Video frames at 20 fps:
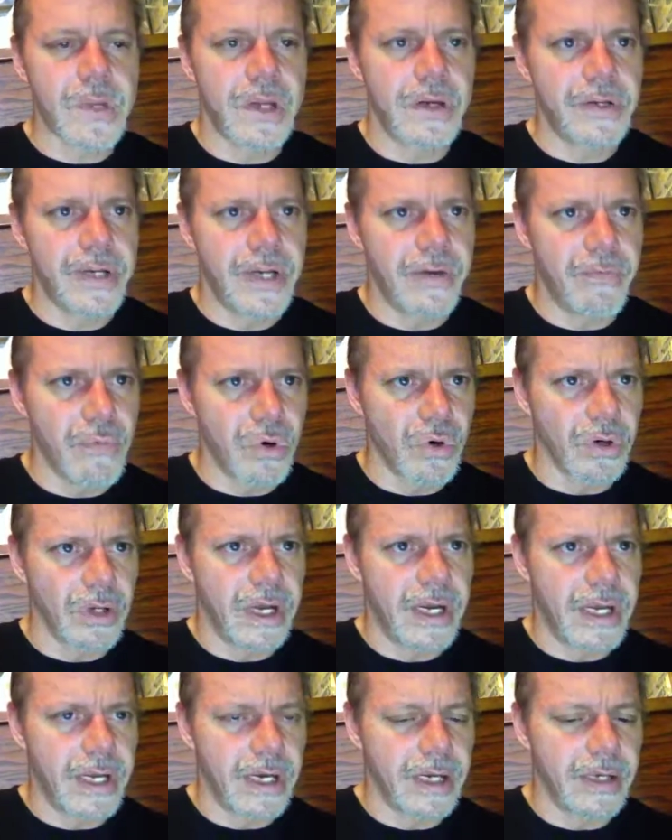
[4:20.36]
to give more
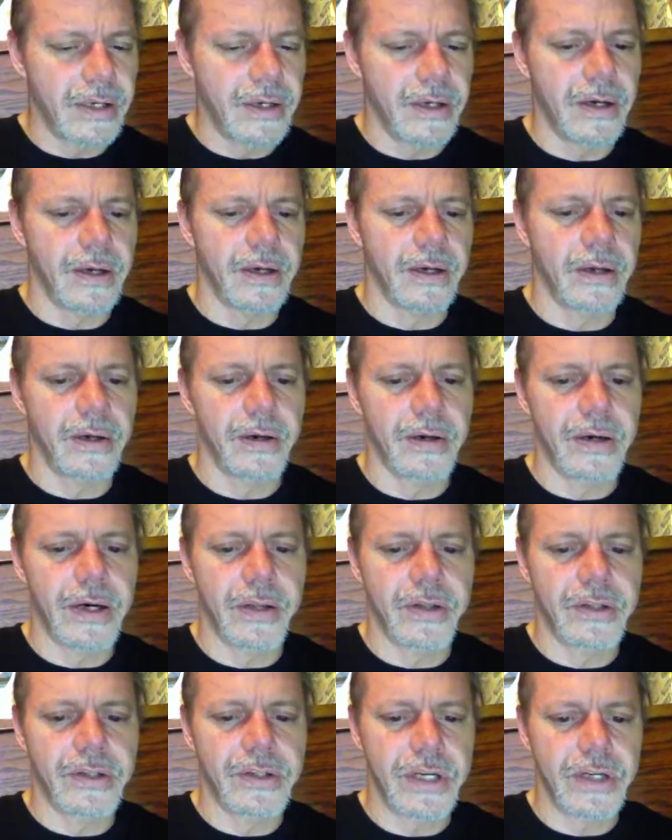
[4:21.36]
lighting on
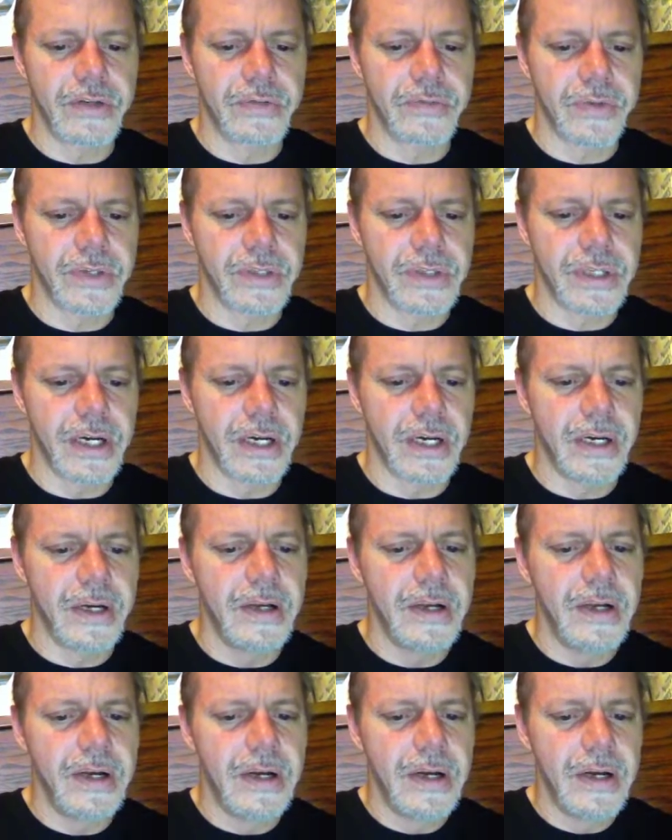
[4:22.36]
the stage for the side.
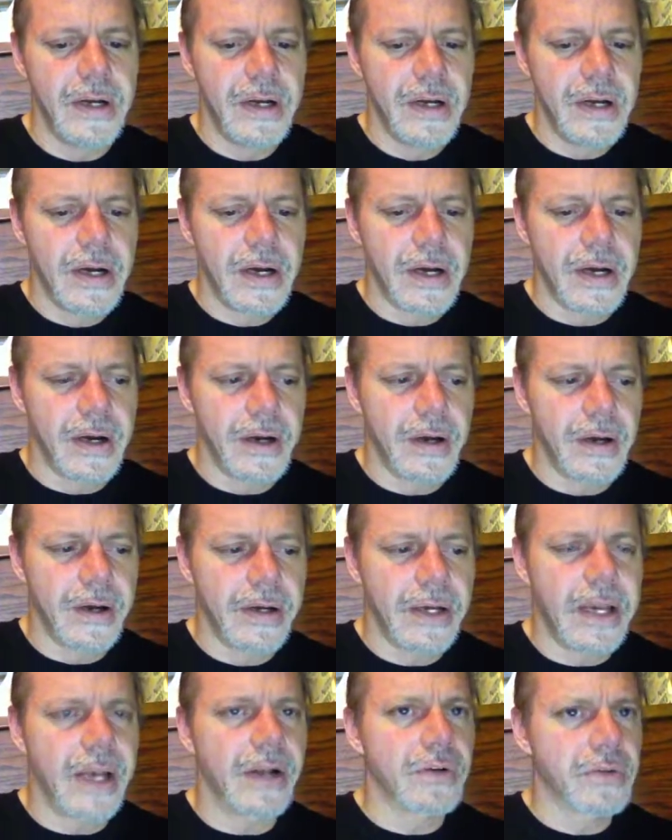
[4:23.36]

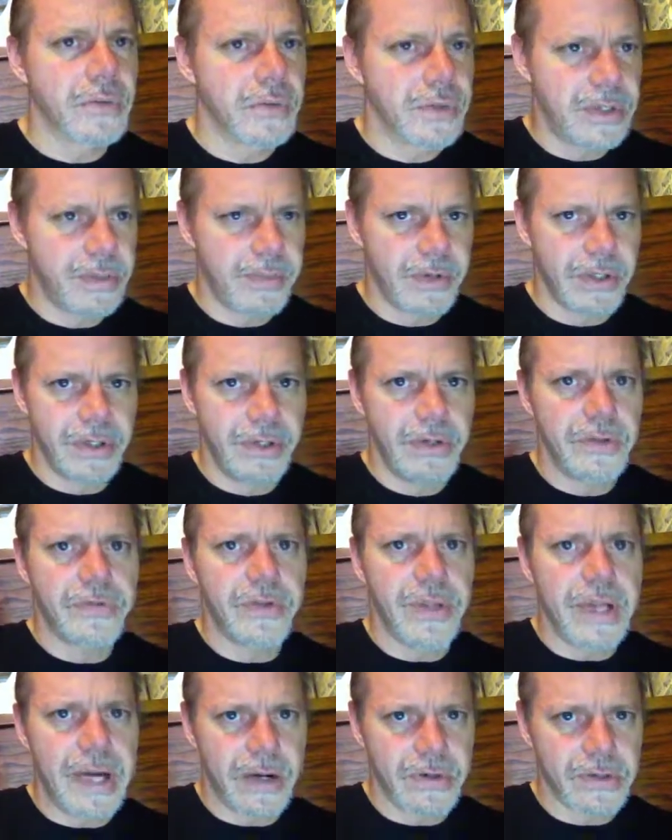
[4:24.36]
Candles were typically used for
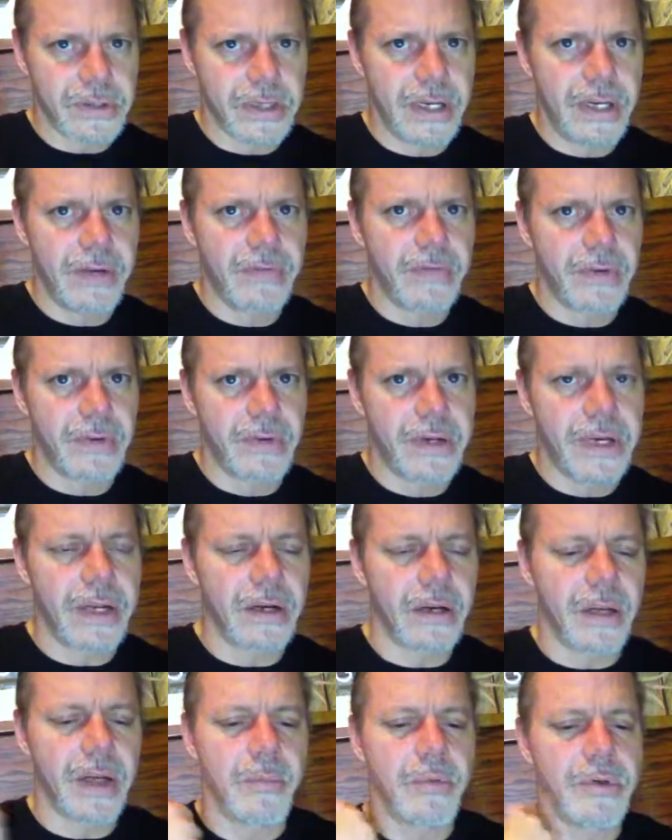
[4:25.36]
the house lighting, for the
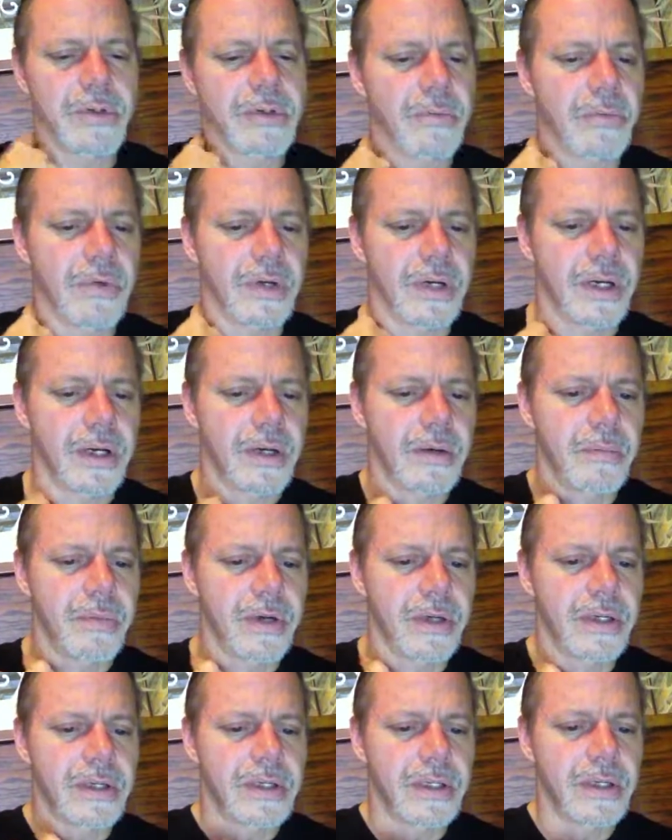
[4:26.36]
candelabras and whatnot,
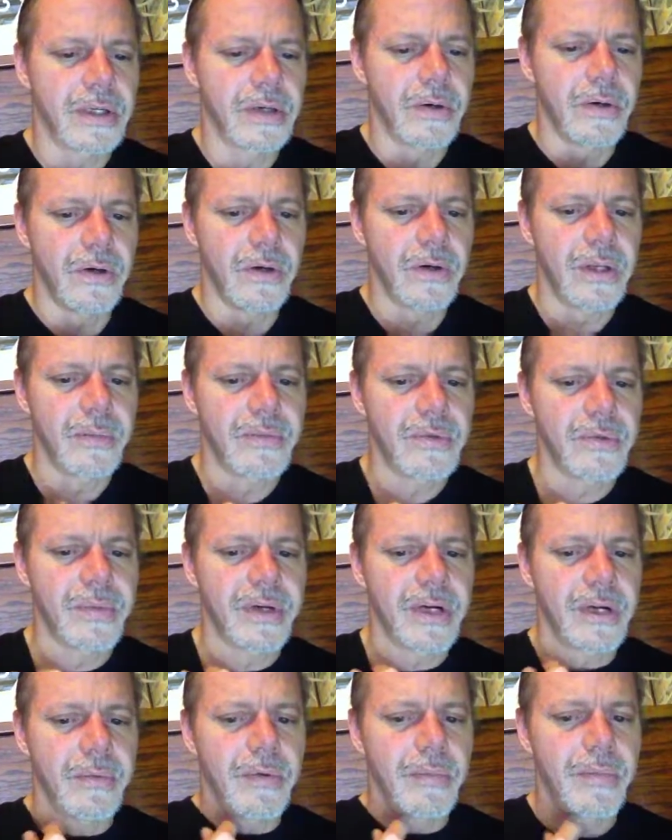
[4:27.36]
but oil lamps were
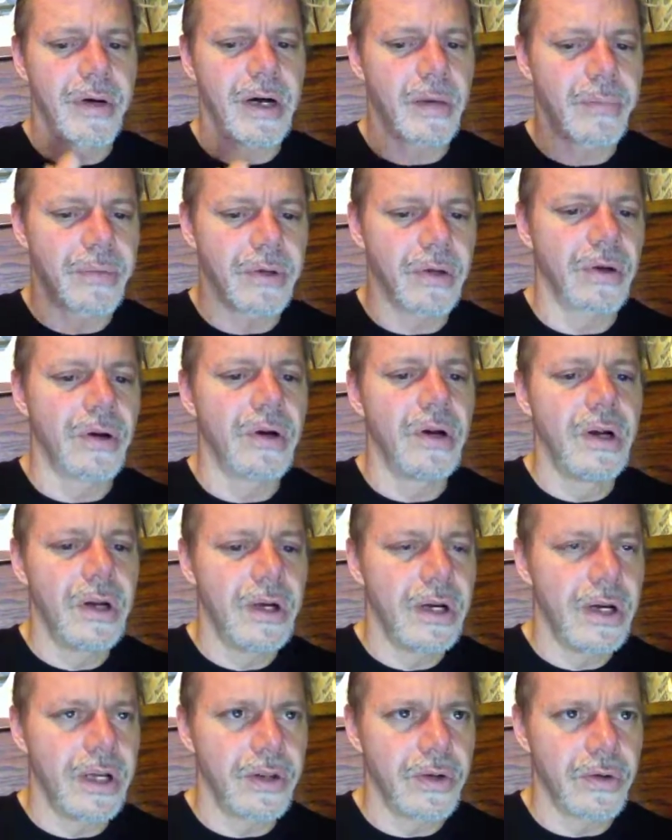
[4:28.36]
becoming popular
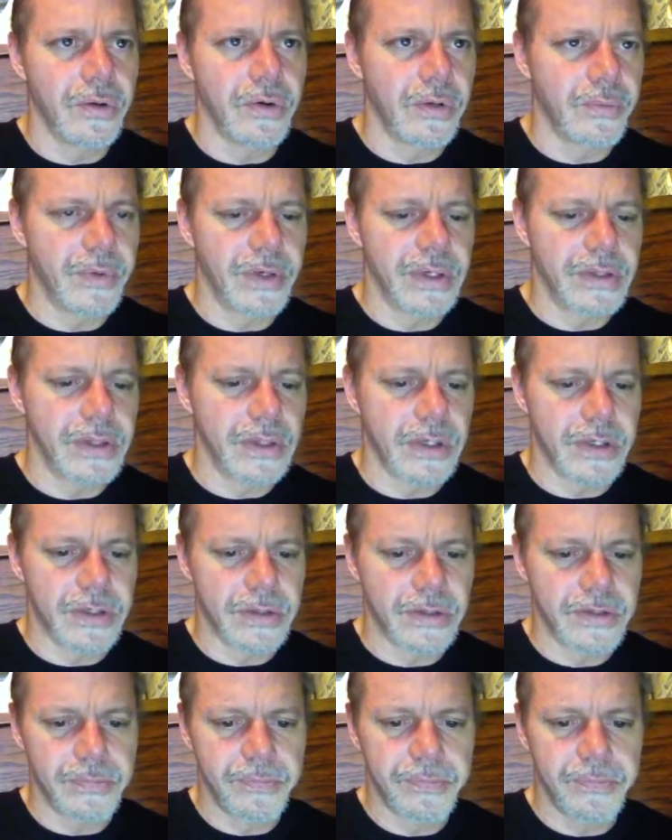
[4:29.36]
in the early Renaissance.